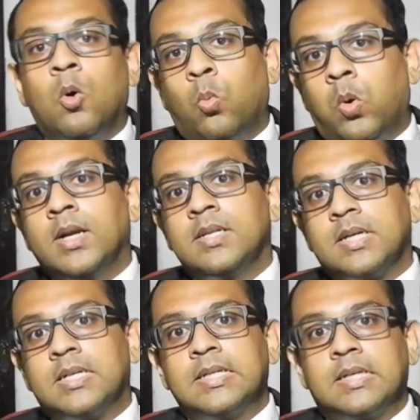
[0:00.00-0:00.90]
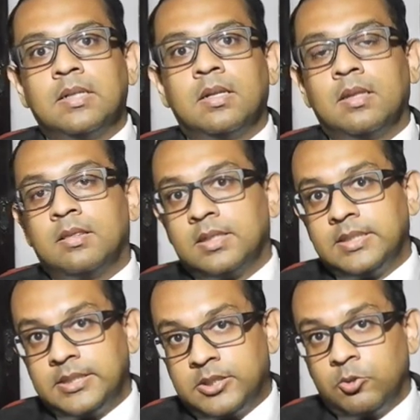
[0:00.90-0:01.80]
One is Article
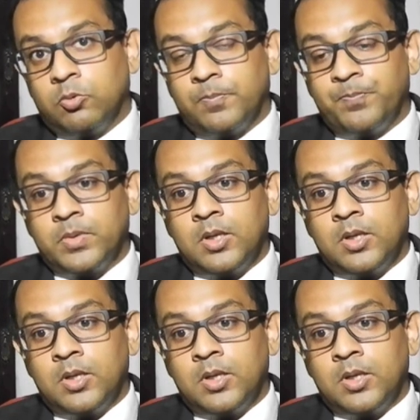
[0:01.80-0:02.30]
32,